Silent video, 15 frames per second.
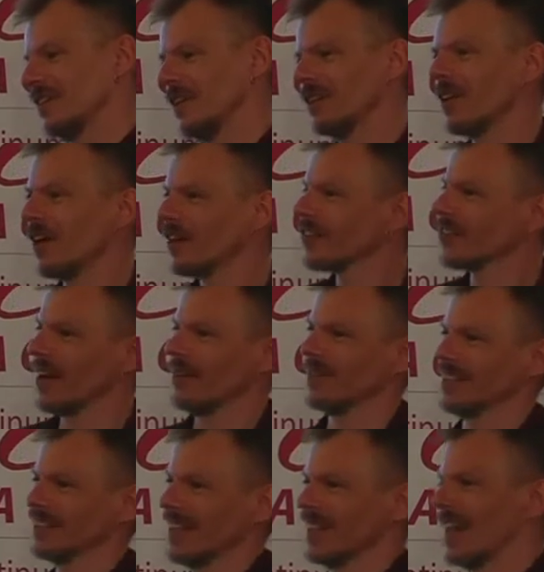Last time
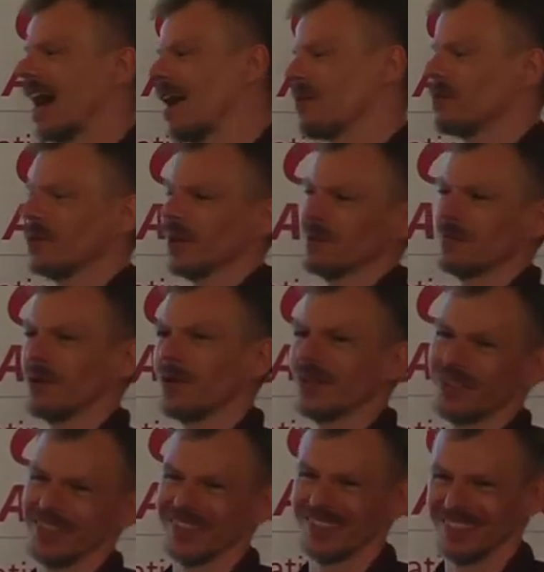I said I will
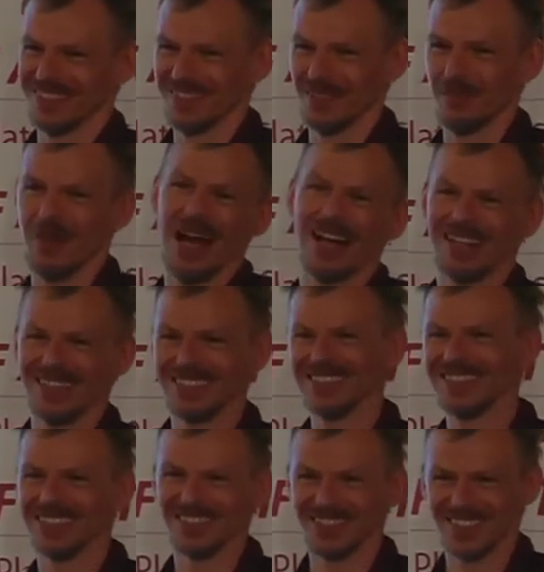port this to Mac
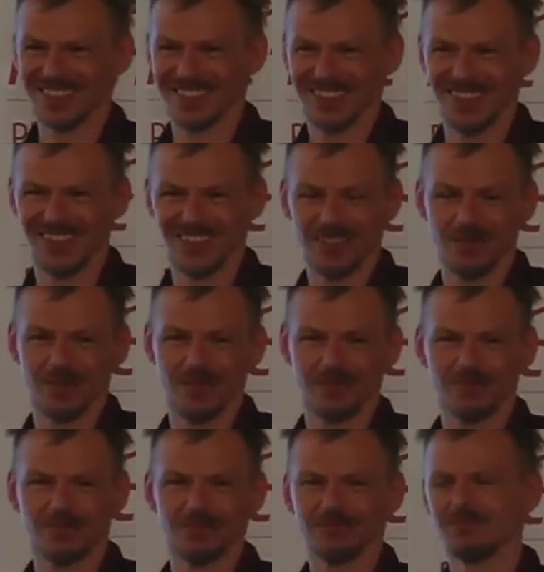OS, for example, but
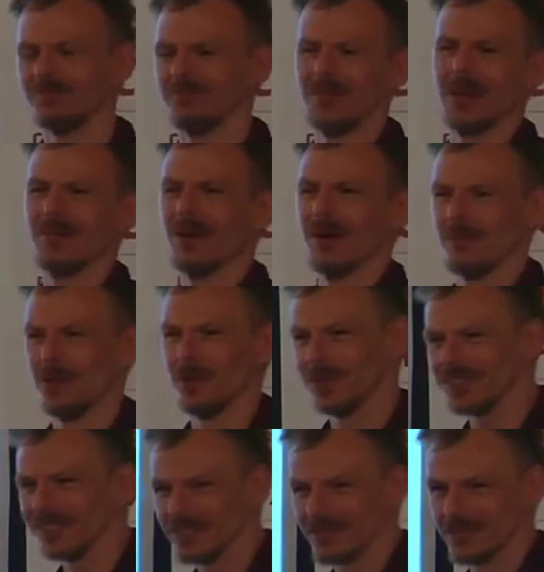maybe I'll port
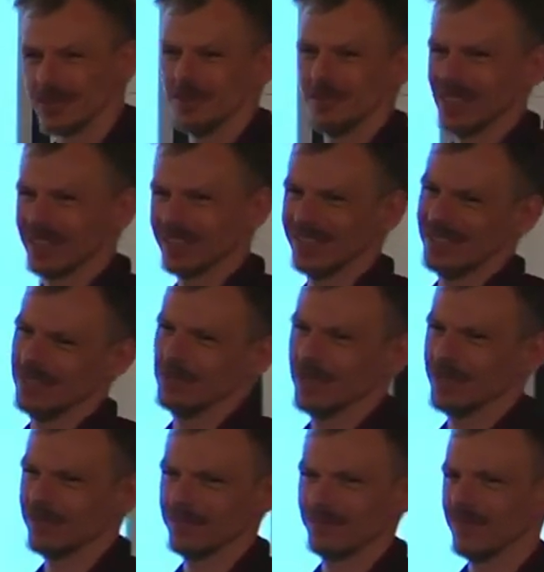it to FreeBSD,
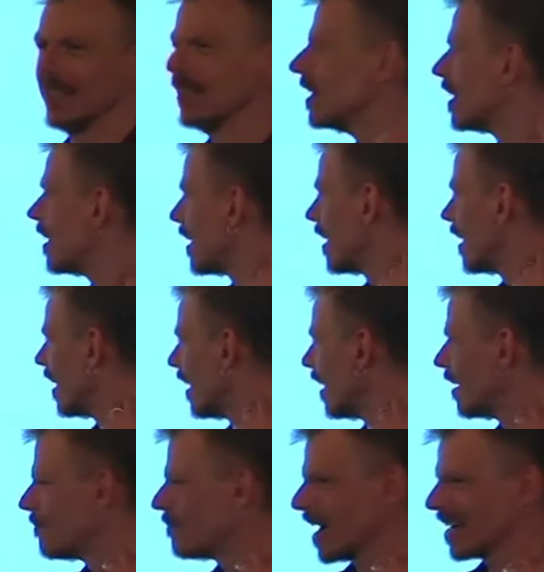but
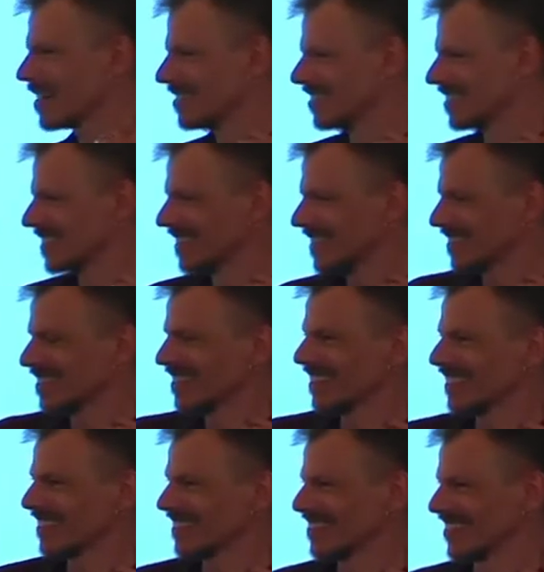Mac OS is a
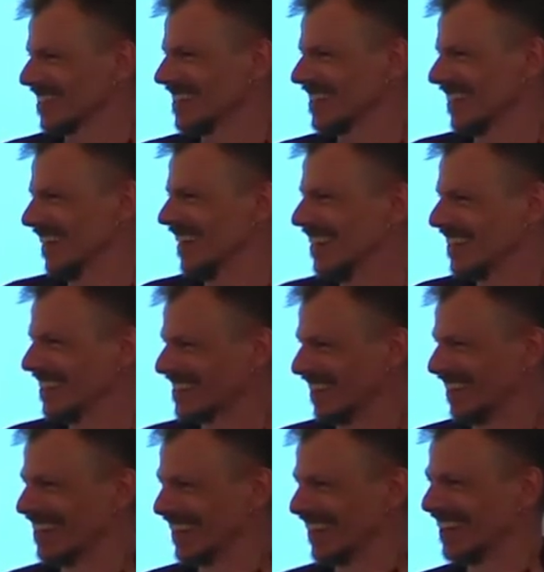little tricky, so
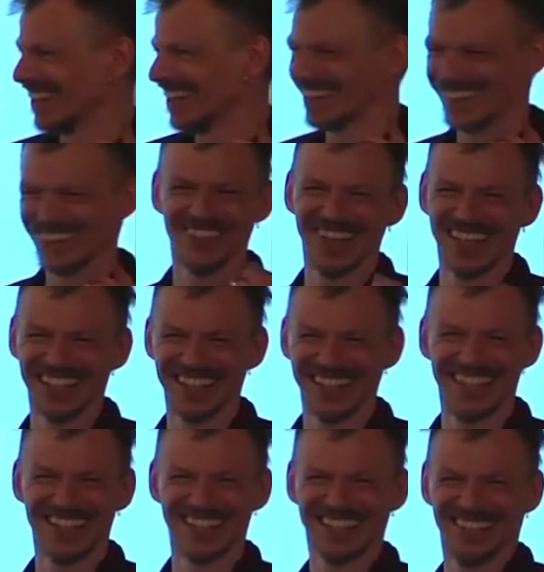it might
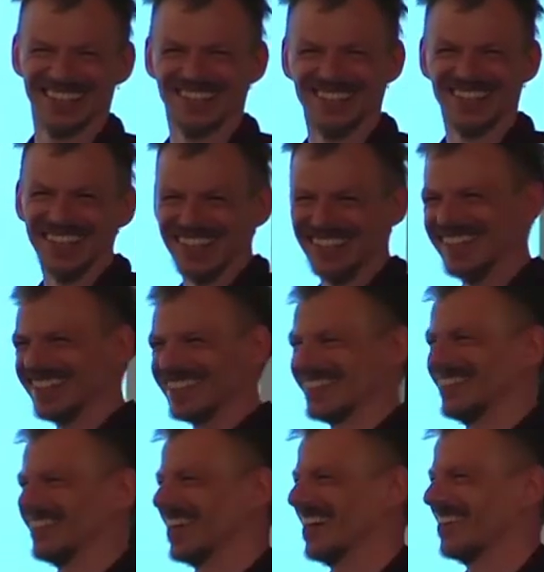take some
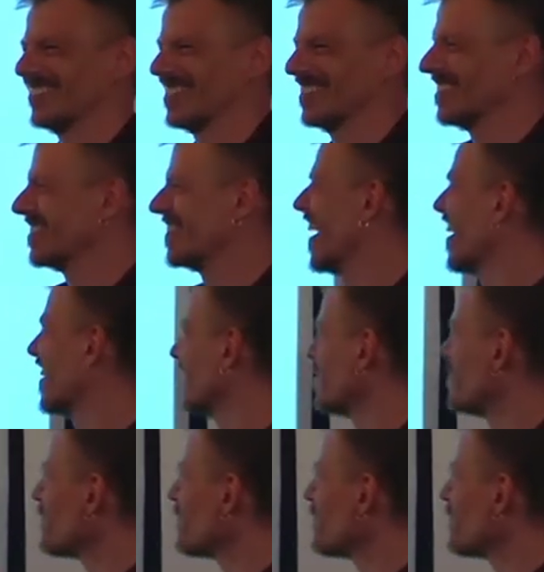time to do that.